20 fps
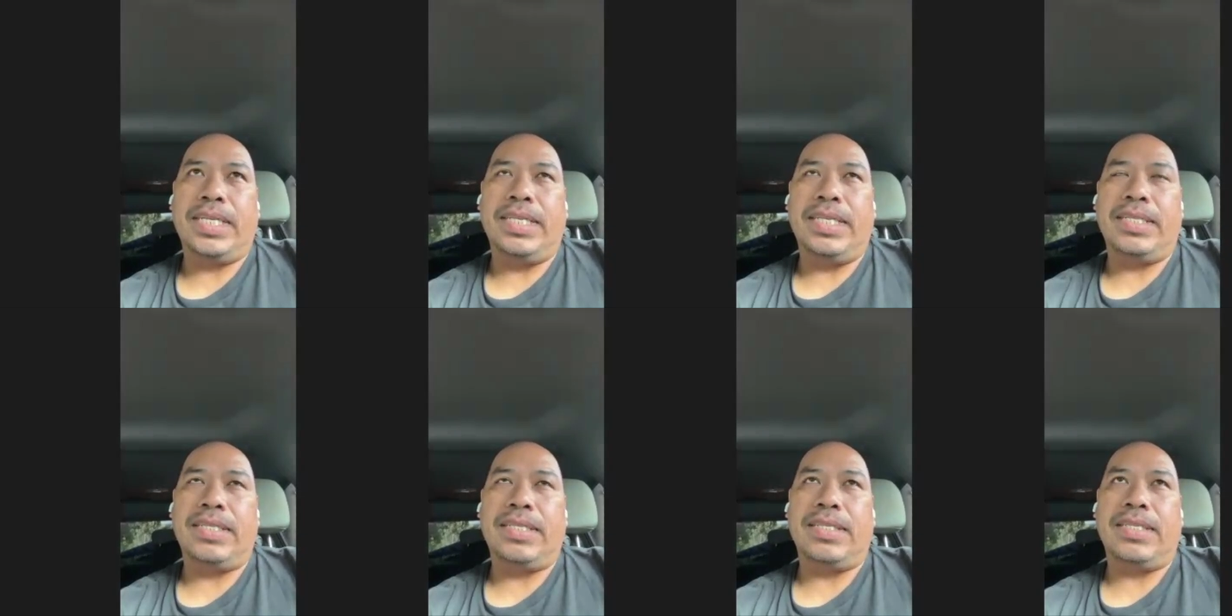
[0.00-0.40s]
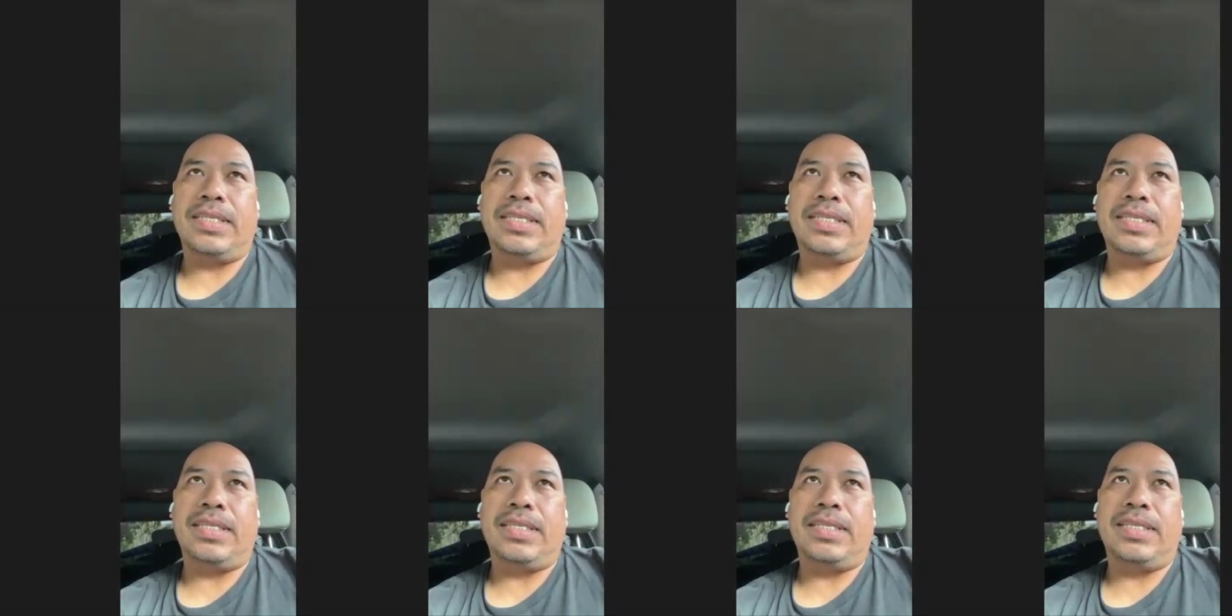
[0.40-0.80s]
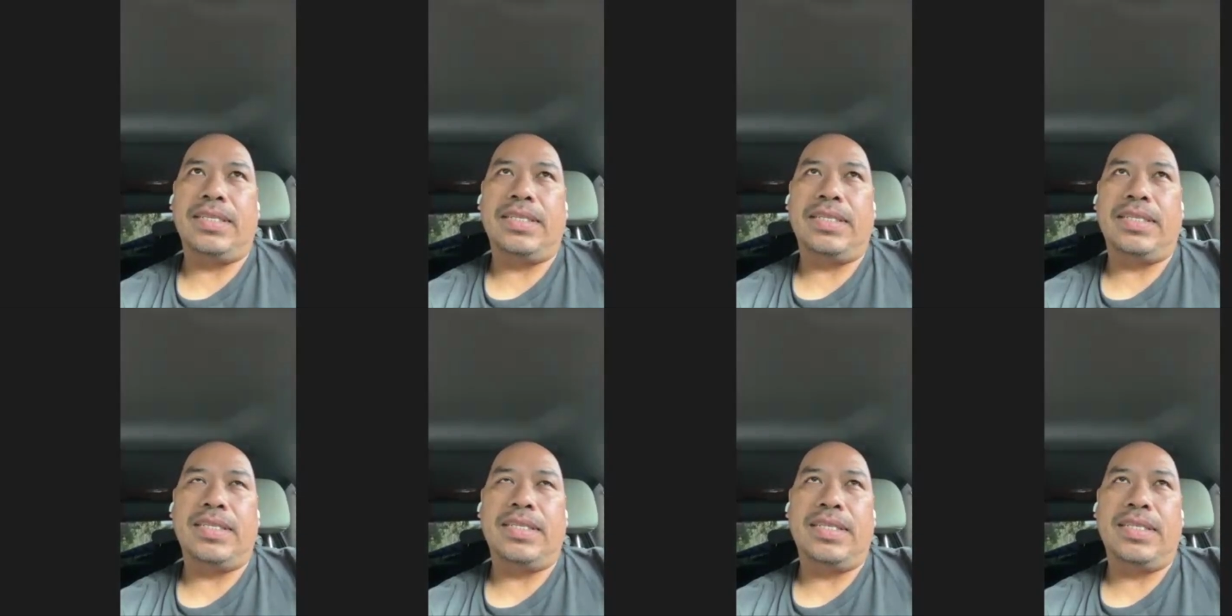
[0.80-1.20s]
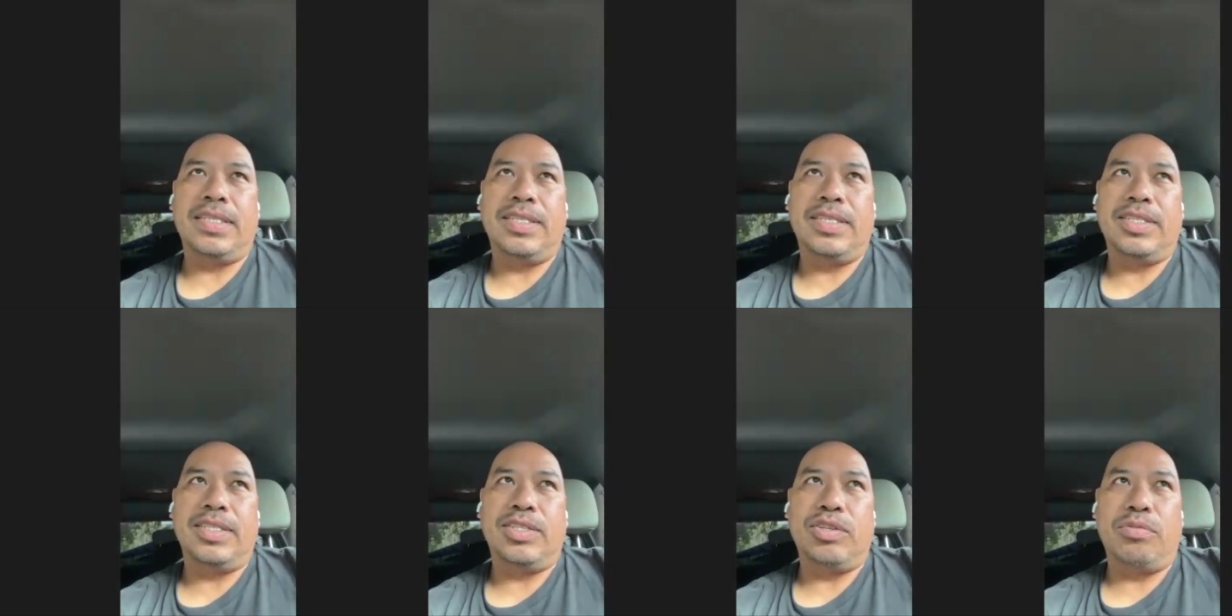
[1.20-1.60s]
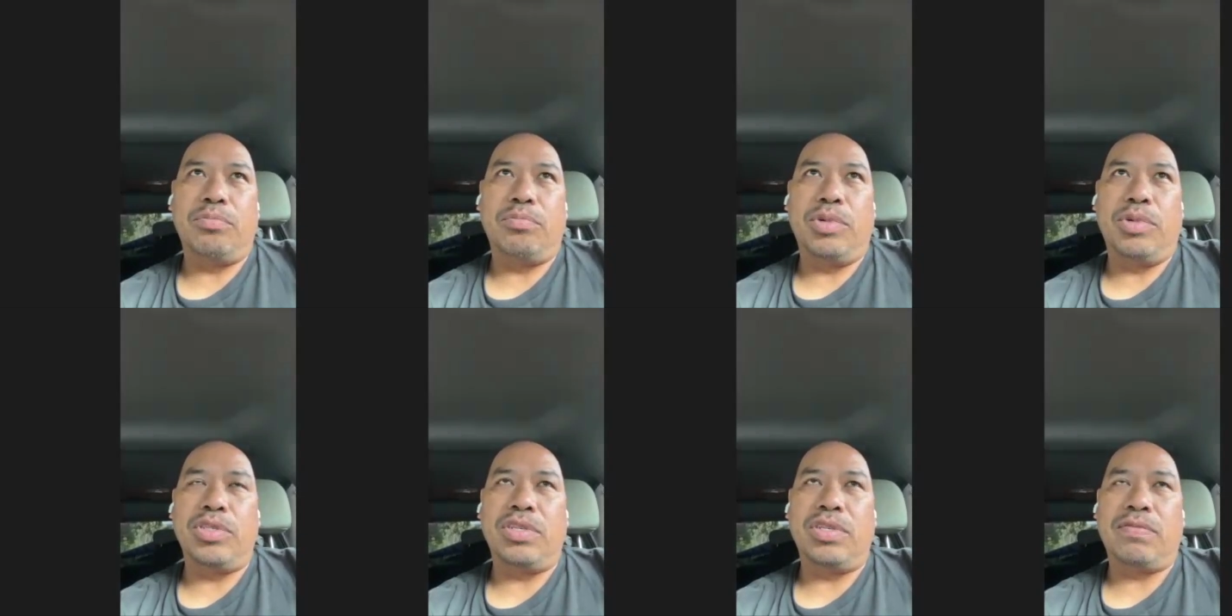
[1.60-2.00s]
let's see. So
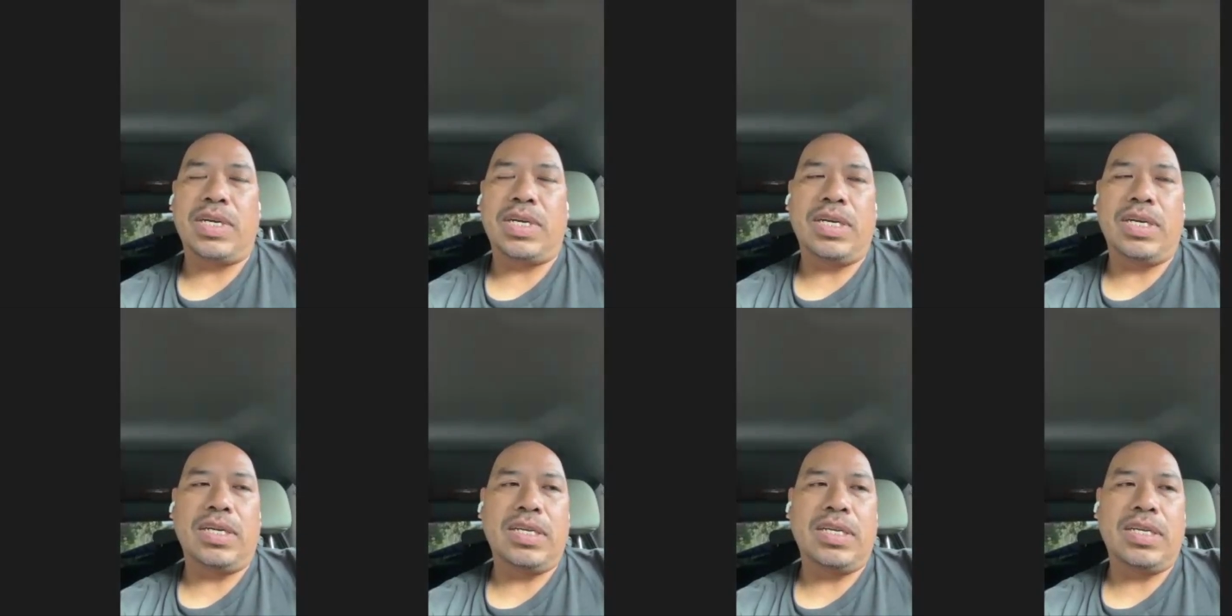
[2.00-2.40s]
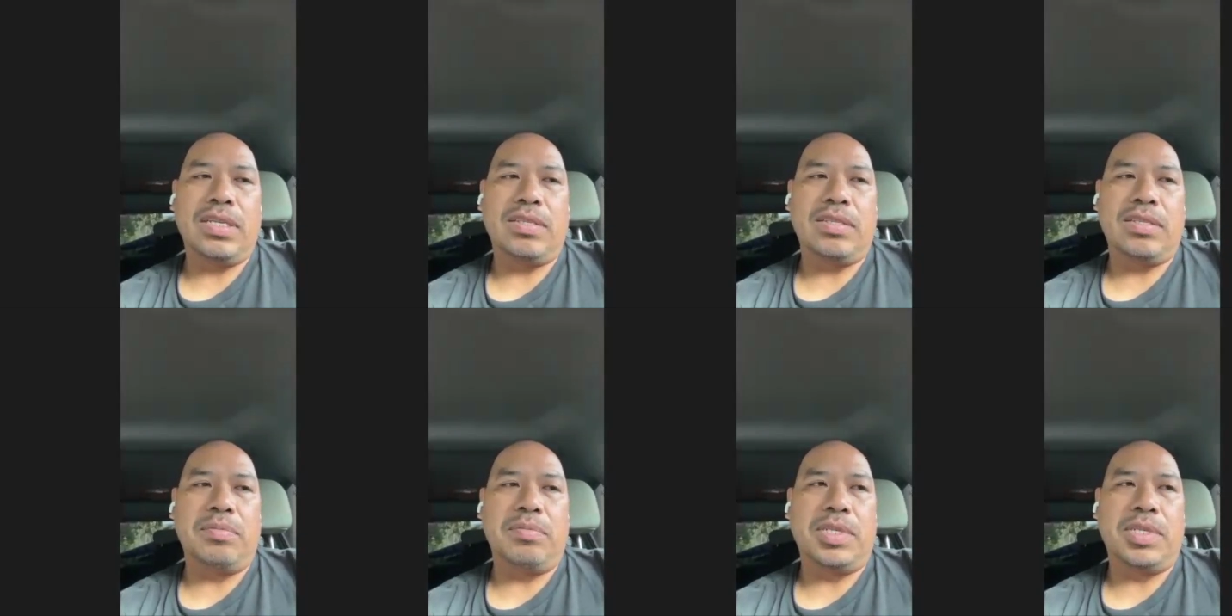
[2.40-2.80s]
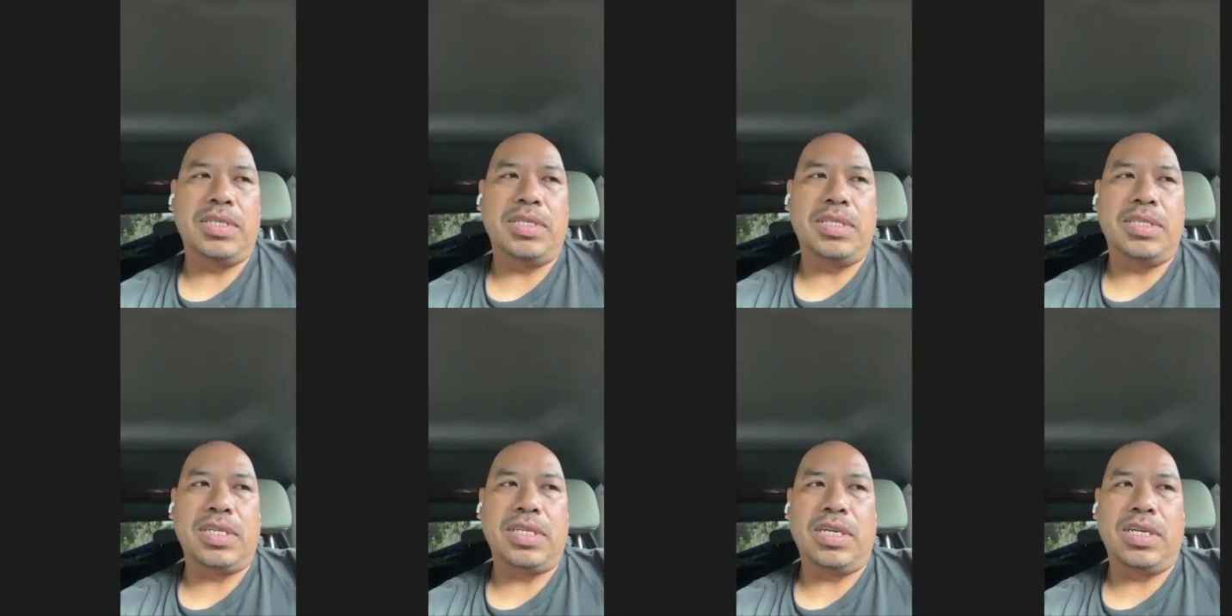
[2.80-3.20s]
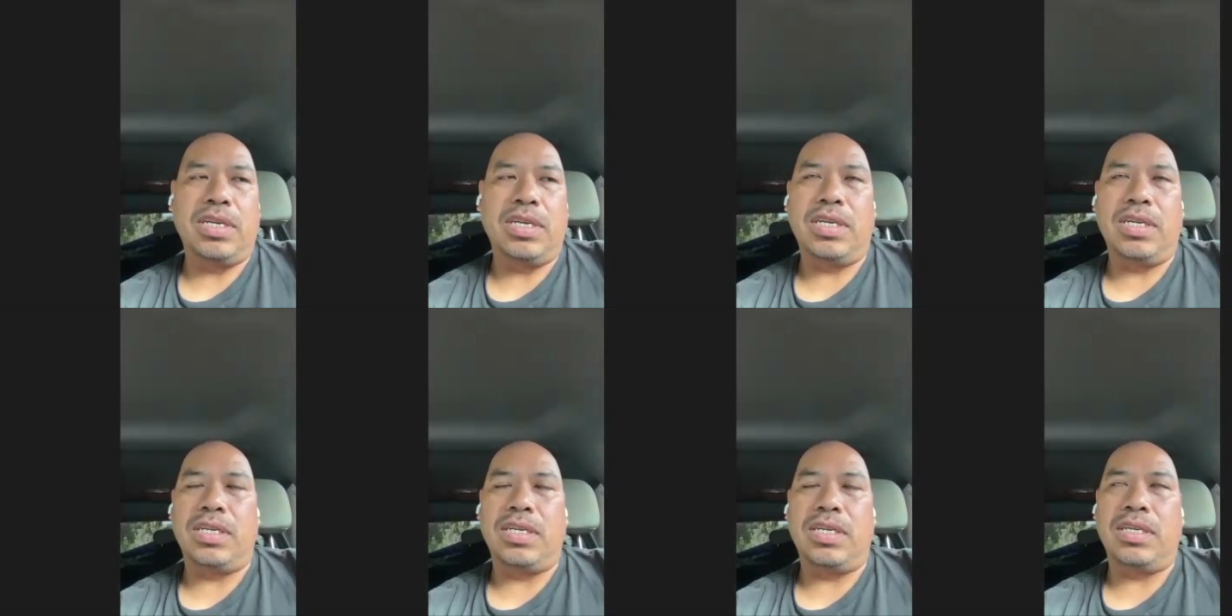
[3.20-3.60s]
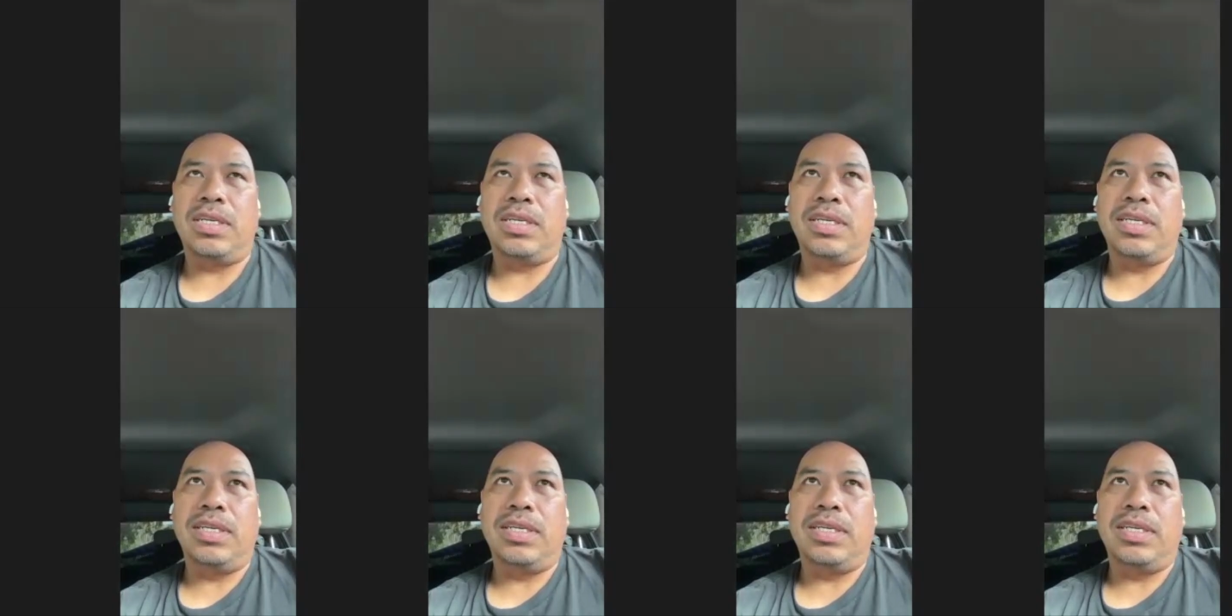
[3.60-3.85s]
most of our customers are